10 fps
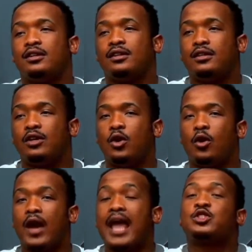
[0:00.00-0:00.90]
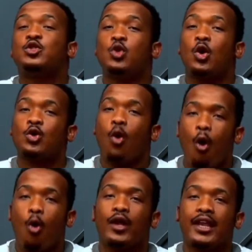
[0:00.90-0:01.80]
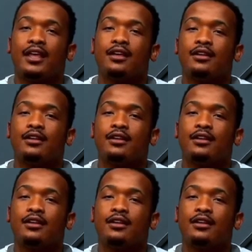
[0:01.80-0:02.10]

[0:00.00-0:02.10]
you know, it's not only